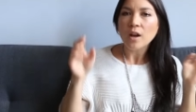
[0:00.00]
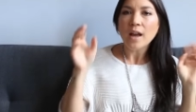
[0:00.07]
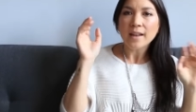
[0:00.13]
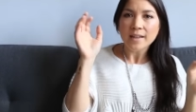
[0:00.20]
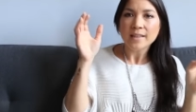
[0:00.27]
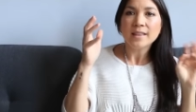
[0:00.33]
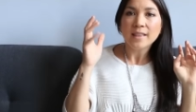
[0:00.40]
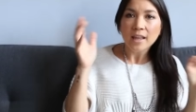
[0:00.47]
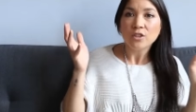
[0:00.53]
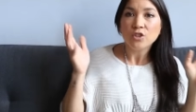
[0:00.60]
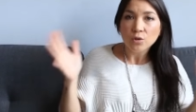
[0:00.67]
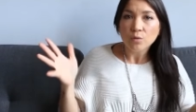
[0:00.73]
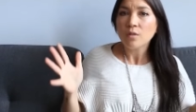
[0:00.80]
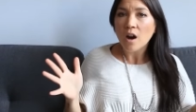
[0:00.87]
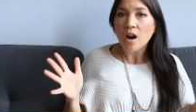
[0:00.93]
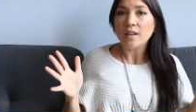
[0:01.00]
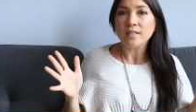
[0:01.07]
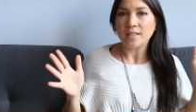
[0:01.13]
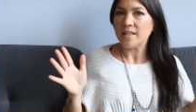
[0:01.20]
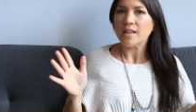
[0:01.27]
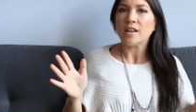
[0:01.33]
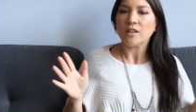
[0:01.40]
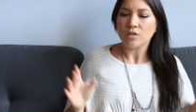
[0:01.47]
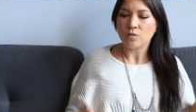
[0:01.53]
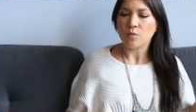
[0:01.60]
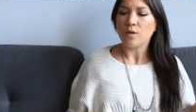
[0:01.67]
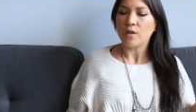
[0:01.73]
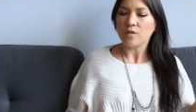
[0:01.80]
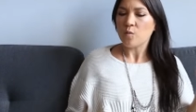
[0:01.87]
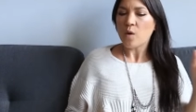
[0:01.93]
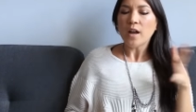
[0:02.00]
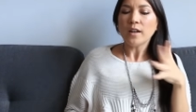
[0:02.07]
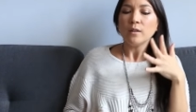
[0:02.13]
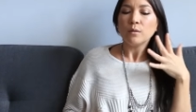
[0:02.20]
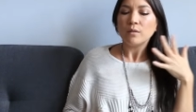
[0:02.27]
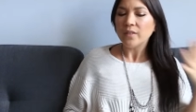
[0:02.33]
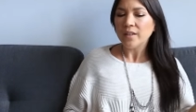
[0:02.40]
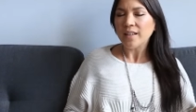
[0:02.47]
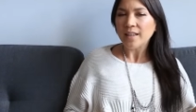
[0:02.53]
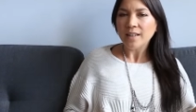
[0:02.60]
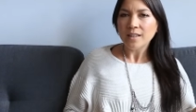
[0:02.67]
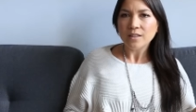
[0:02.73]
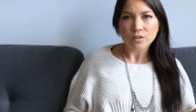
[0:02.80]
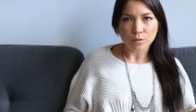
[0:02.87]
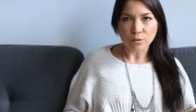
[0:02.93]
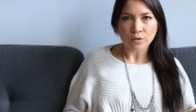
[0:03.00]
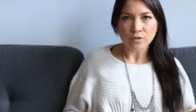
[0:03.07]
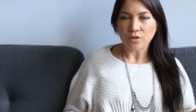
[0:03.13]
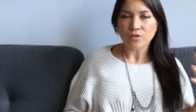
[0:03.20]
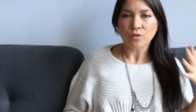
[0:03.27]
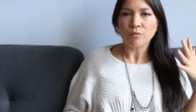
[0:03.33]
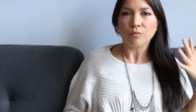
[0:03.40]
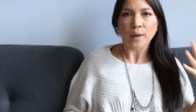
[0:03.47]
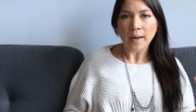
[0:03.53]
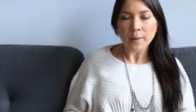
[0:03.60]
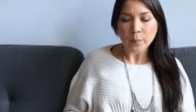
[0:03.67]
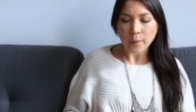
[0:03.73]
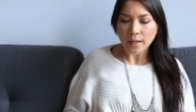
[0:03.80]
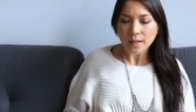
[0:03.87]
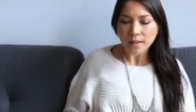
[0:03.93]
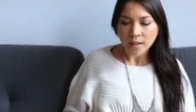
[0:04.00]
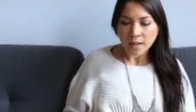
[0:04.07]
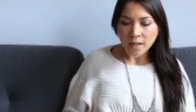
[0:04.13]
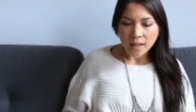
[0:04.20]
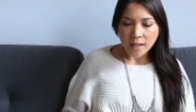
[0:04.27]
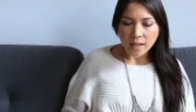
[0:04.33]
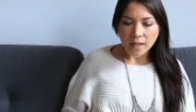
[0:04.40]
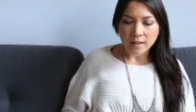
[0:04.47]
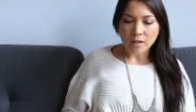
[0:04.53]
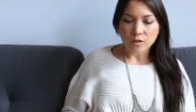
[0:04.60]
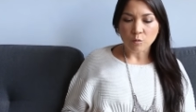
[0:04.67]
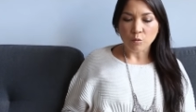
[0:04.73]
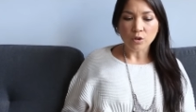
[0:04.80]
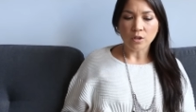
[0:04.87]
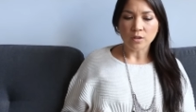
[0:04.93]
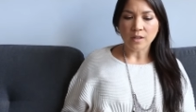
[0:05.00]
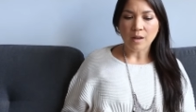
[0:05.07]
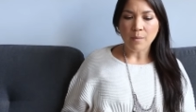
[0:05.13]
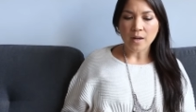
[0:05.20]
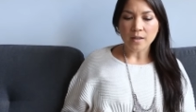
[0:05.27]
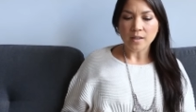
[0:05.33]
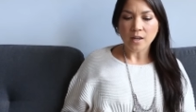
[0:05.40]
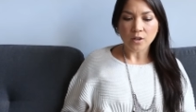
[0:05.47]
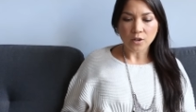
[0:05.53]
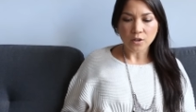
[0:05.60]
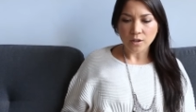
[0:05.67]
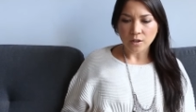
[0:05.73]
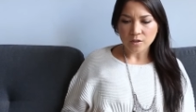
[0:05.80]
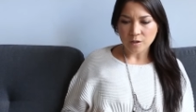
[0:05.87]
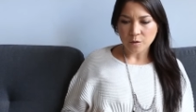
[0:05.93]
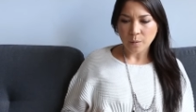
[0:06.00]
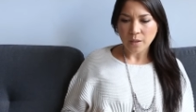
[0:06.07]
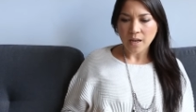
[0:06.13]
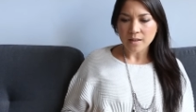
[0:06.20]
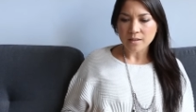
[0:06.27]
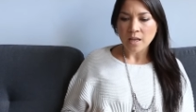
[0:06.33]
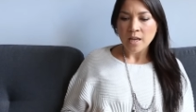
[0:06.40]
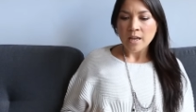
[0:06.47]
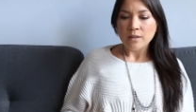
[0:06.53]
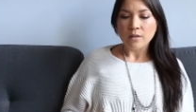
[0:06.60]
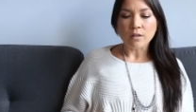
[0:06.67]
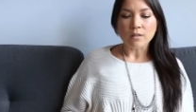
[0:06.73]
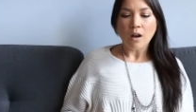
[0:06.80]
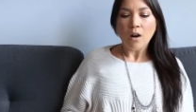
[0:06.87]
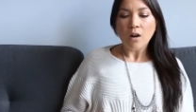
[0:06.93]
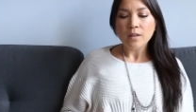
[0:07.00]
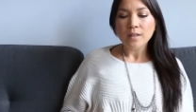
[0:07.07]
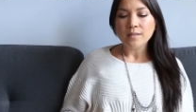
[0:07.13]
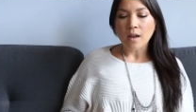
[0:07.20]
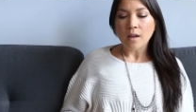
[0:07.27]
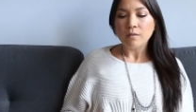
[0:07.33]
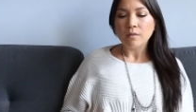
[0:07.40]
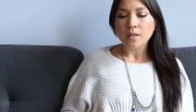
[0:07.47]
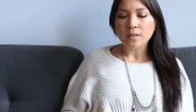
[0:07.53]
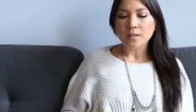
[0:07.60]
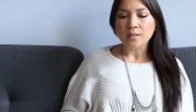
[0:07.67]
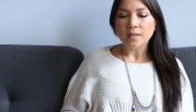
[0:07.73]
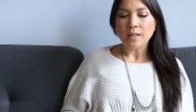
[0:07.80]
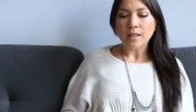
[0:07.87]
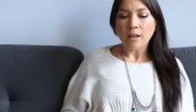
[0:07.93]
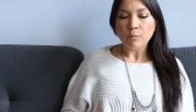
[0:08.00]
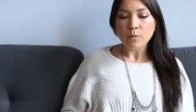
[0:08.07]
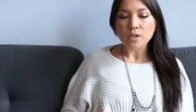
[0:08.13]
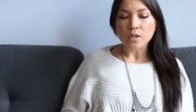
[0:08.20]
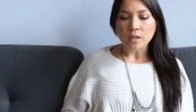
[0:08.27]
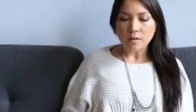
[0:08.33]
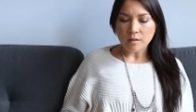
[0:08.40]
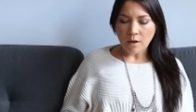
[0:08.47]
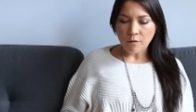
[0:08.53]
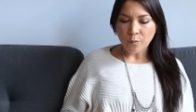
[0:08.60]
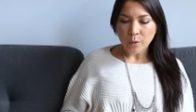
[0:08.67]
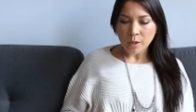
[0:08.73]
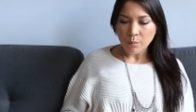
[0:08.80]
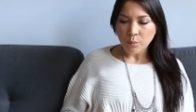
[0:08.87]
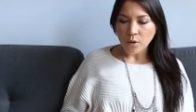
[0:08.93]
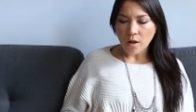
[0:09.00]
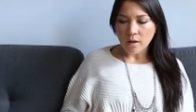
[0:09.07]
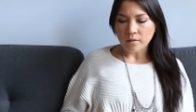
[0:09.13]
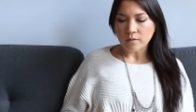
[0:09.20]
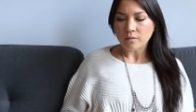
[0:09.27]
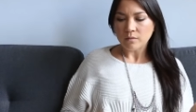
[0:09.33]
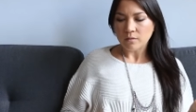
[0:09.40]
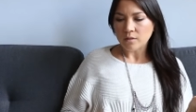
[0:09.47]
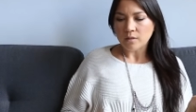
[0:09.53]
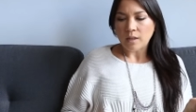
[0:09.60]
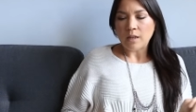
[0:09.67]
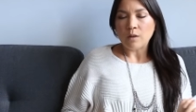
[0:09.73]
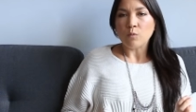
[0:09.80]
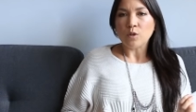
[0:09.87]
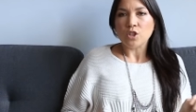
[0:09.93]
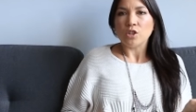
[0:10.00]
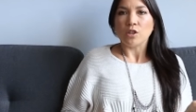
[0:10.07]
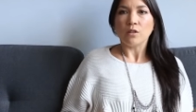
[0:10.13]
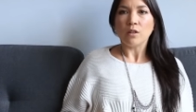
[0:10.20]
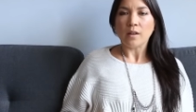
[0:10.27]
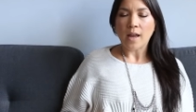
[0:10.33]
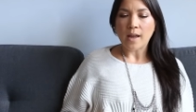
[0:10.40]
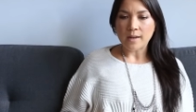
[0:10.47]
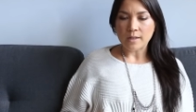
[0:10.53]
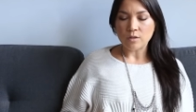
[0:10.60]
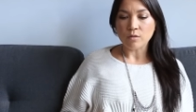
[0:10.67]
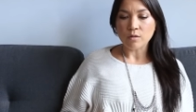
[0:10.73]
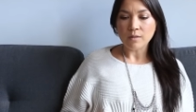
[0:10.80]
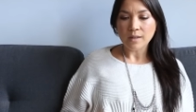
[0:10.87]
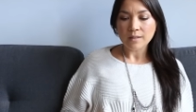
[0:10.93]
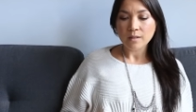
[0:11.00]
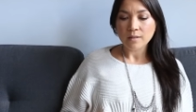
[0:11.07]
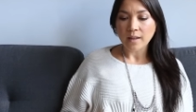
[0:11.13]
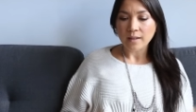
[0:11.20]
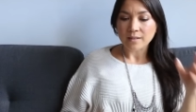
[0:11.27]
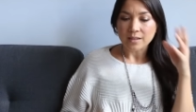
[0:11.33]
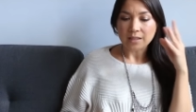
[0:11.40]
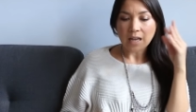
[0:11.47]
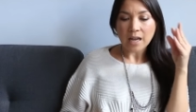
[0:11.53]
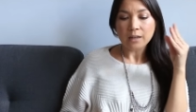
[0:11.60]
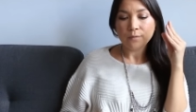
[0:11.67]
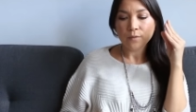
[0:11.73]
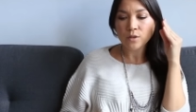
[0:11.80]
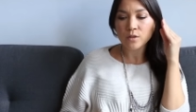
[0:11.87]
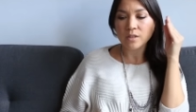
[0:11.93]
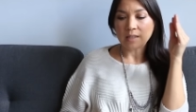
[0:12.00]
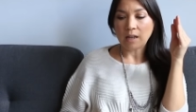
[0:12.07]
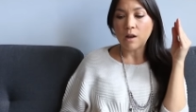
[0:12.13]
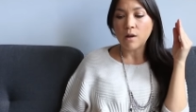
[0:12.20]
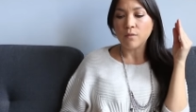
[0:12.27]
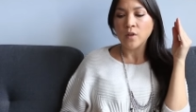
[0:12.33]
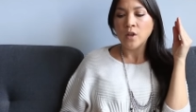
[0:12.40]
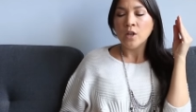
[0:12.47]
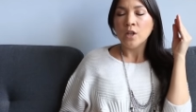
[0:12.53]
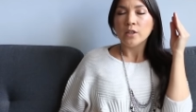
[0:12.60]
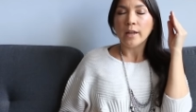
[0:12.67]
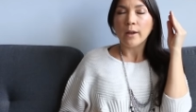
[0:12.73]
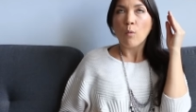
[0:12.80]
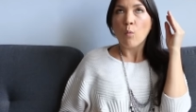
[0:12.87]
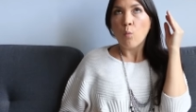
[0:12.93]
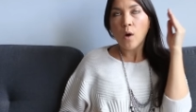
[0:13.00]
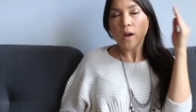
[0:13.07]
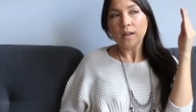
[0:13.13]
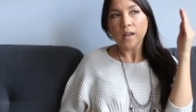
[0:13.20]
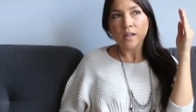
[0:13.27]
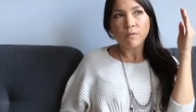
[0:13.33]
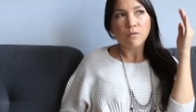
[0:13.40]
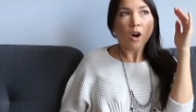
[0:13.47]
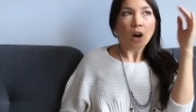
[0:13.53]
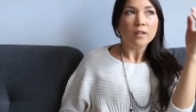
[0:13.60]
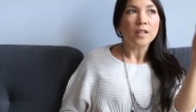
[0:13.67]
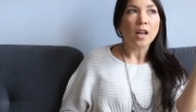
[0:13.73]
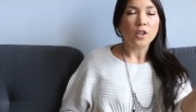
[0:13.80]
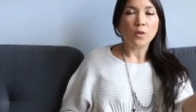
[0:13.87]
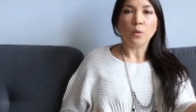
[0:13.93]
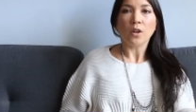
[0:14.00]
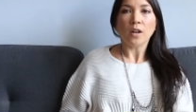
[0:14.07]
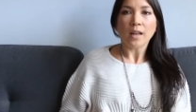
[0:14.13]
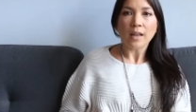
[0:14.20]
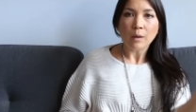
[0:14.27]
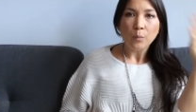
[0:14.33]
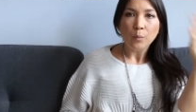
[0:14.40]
they do cause eating disorders. Why do you think eating disorders are so rampant in this world among young girls? It's because there's all these unrealistic images of people in which to look at. And so you need to like decide for yourself like what kind of content you are going to